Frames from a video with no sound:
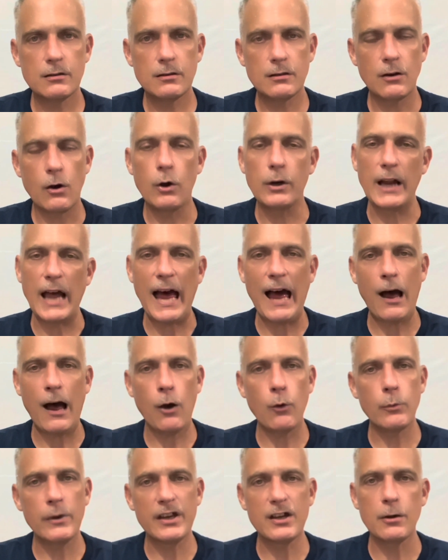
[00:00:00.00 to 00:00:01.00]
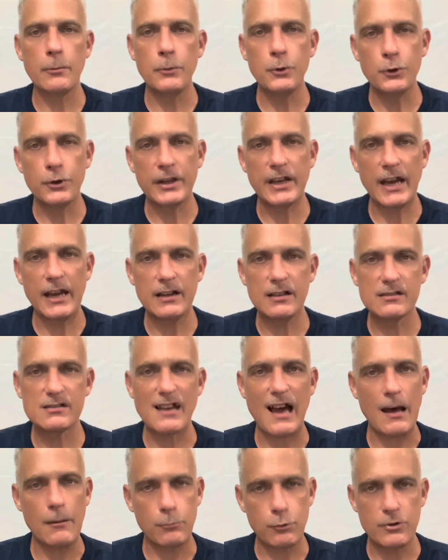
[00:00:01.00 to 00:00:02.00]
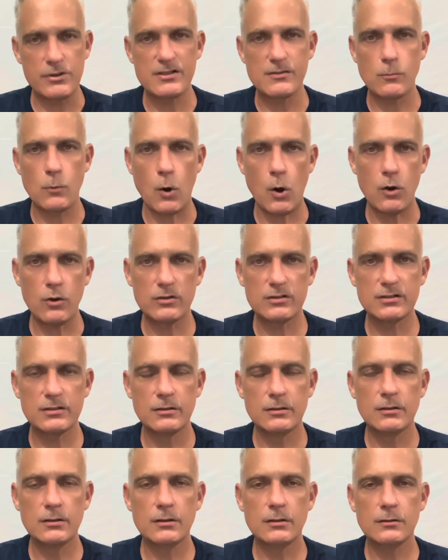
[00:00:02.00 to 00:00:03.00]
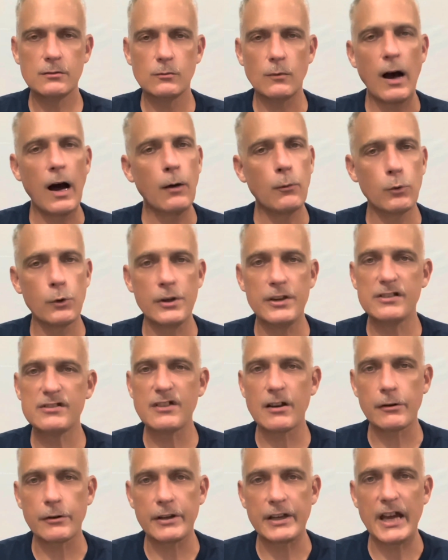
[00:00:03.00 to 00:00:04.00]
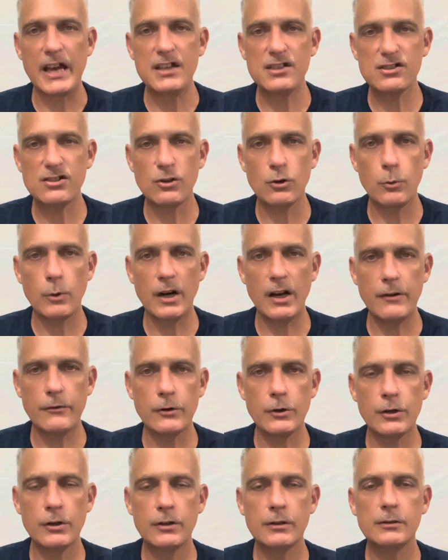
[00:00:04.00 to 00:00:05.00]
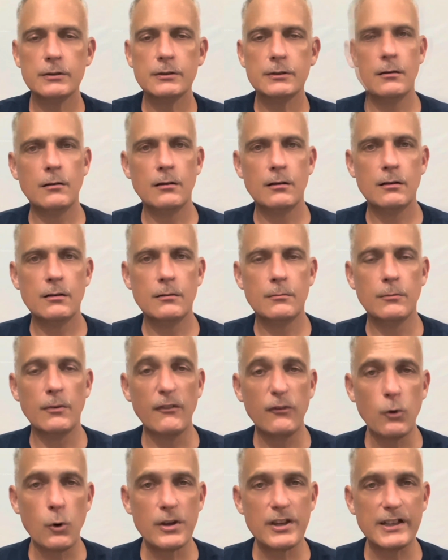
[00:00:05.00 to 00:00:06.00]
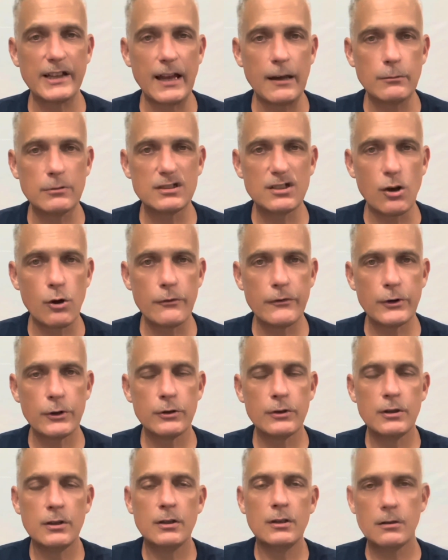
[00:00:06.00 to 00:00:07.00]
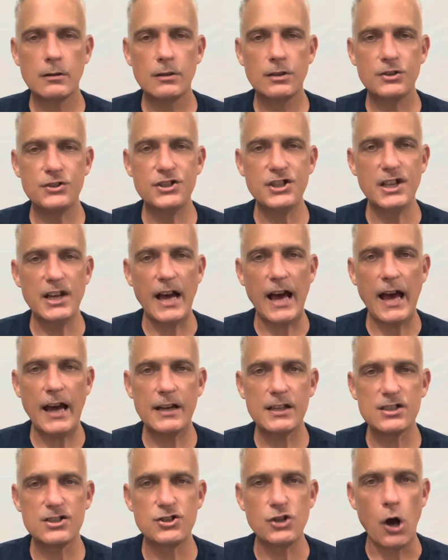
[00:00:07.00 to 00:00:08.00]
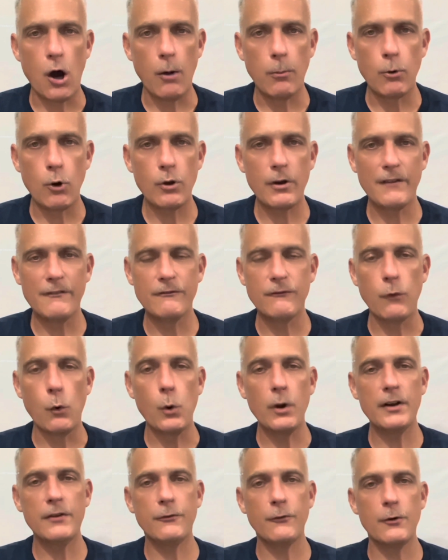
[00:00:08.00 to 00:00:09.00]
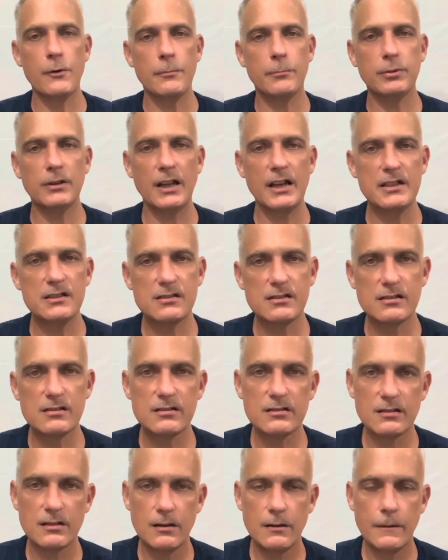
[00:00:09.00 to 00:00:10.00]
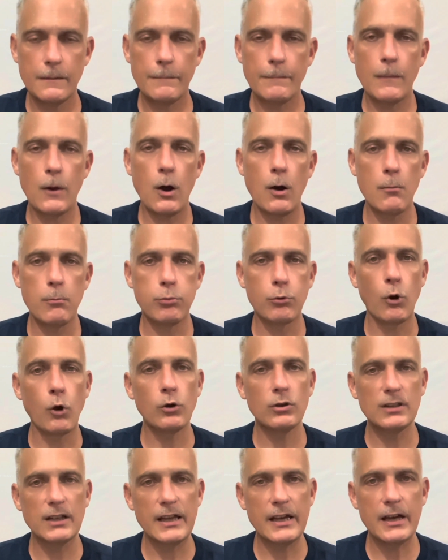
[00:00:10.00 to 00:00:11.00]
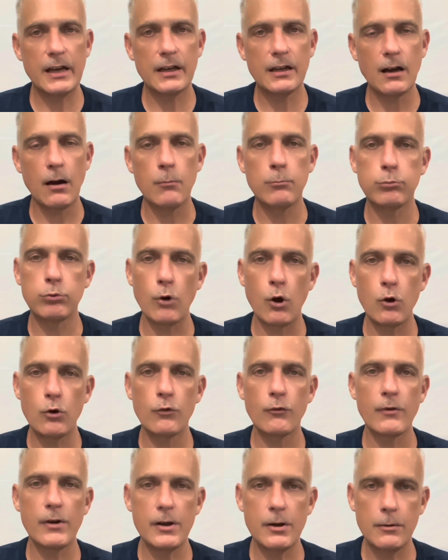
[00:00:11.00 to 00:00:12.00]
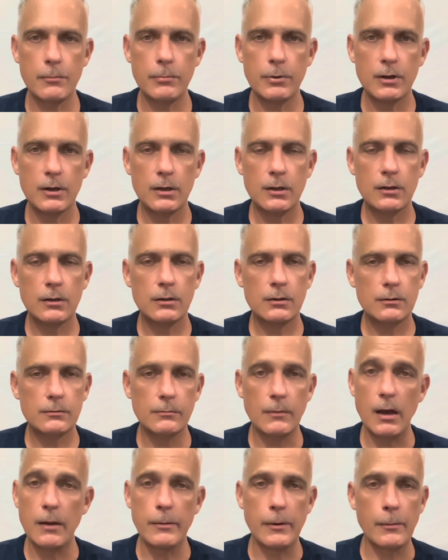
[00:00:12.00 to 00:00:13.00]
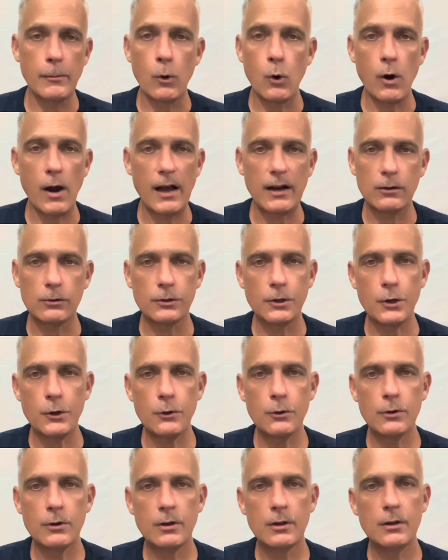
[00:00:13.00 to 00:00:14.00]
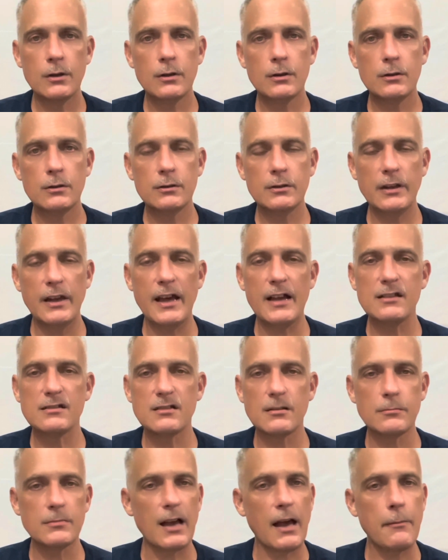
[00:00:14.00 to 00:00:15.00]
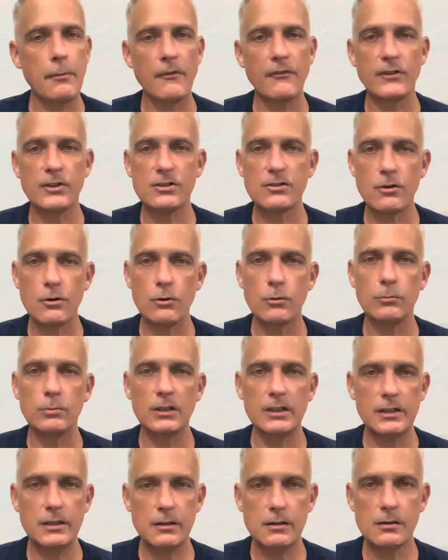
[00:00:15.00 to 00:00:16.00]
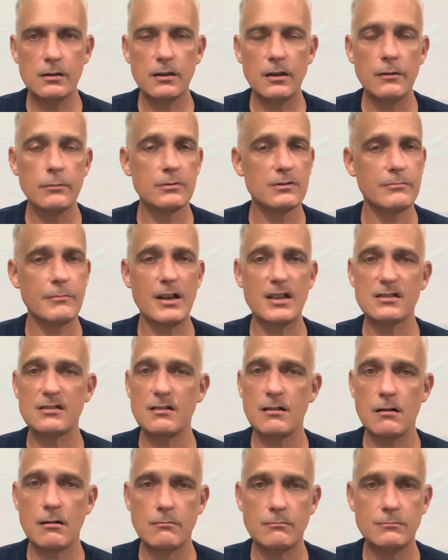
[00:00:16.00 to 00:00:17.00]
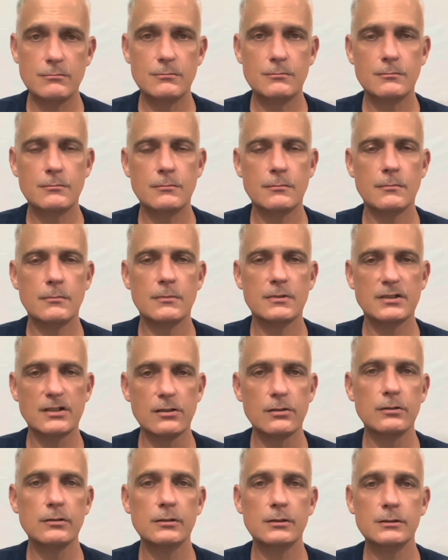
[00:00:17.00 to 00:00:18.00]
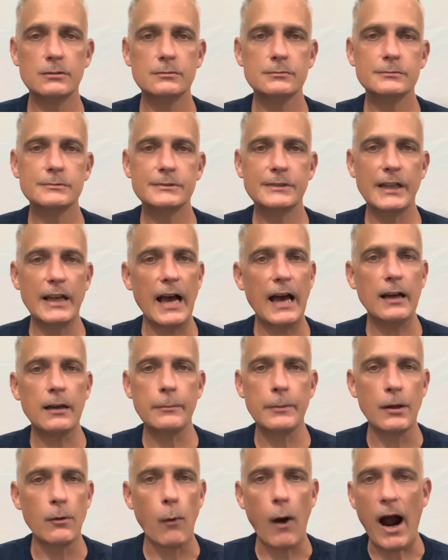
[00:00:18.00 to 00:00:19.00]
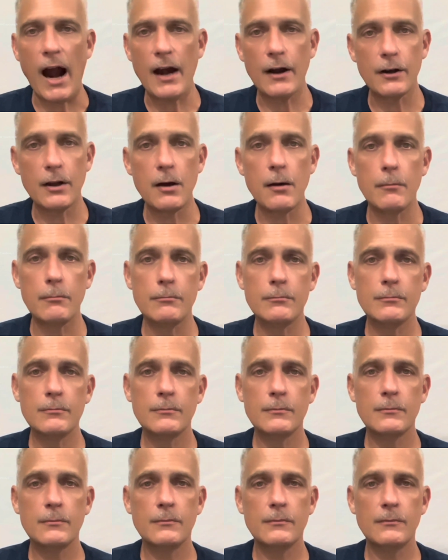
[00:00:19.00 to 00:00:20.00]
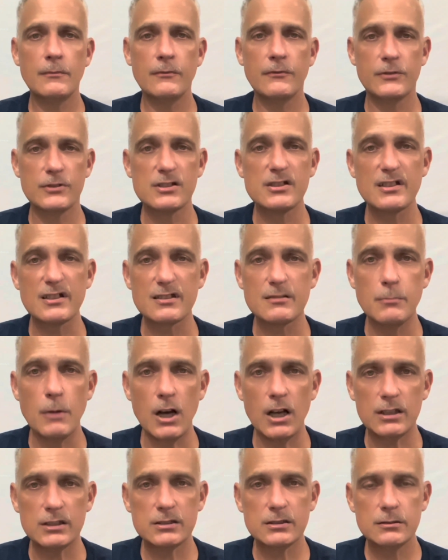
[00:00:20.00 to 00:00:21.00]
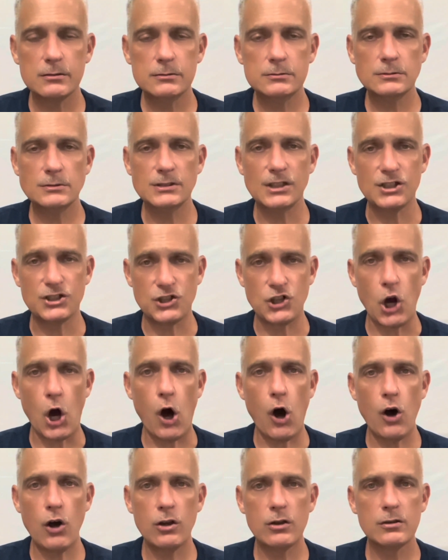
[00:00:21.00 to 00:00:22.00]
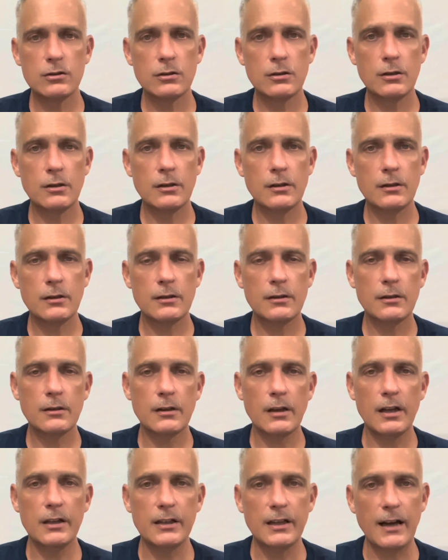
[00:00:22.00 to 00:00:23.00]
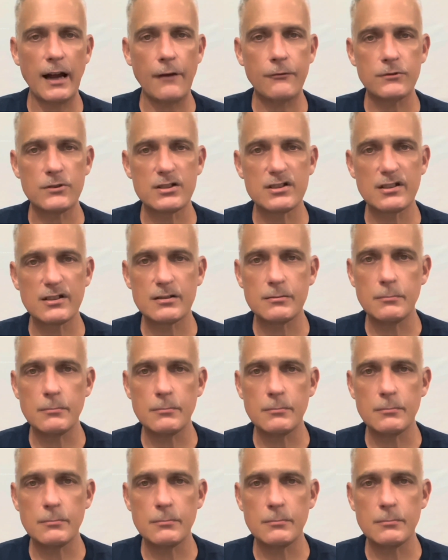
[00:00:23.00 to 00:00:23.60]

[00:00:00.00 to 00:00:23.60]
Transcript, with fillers: on how we communicate inside prison walls while we're in segregation or whatever. Before the day was over, Gitta had his jaw broken four different places, a broke leg, a broke rib, maybe more, I don't know. He had some type of internal bleeding. He was messed up. So he had to be wired up for six months, his jaw. And then after six